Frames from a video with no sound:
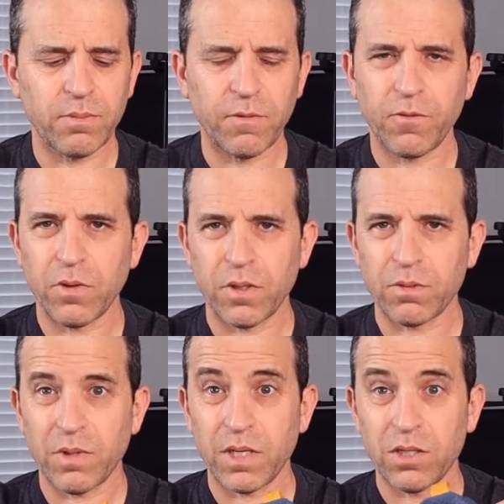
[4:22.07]
before I was
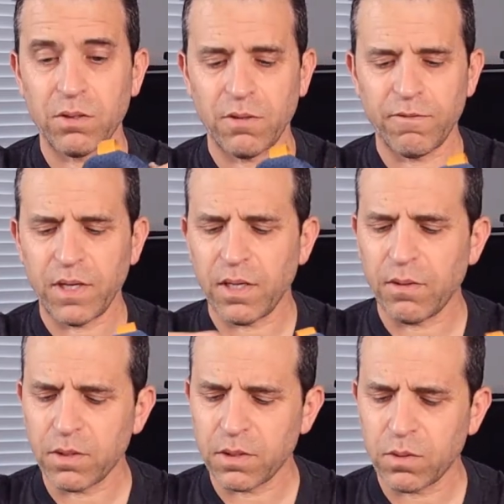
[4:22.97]
ready to shoot the video, I
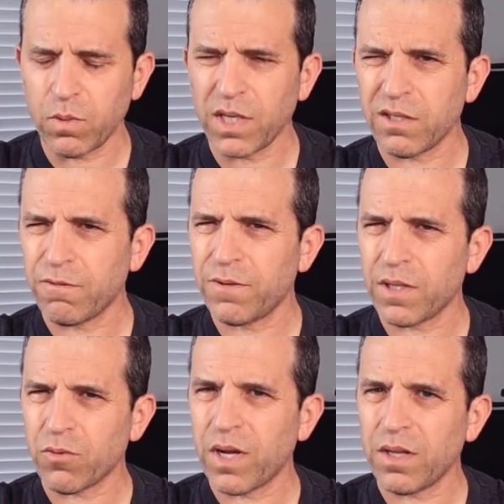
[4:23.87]
was just wanting to
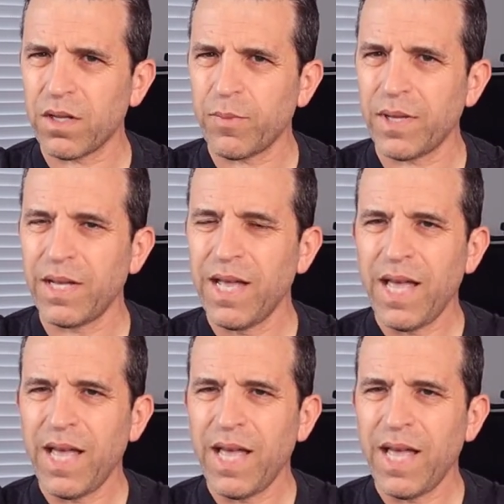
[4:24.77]
feel around a little bit,